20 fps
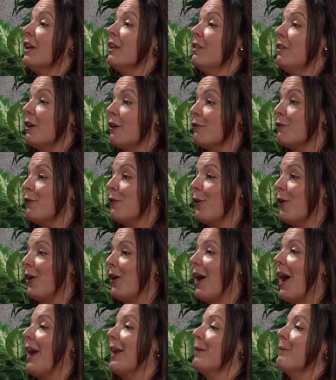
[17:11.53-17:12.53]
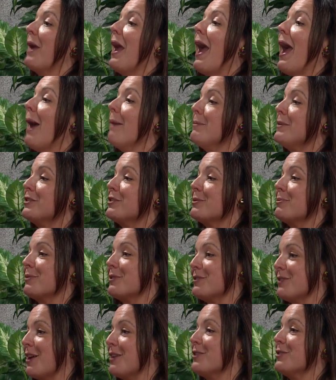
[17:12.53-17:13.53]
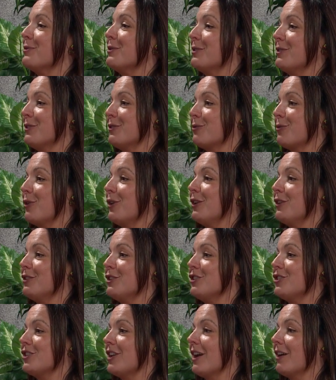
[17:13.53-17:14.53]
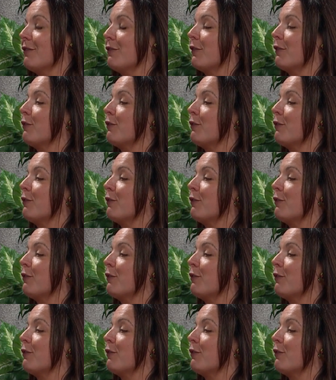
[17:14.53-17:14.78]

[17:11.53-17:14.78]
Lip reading: Therefore, I am happy to present you with this royalty check for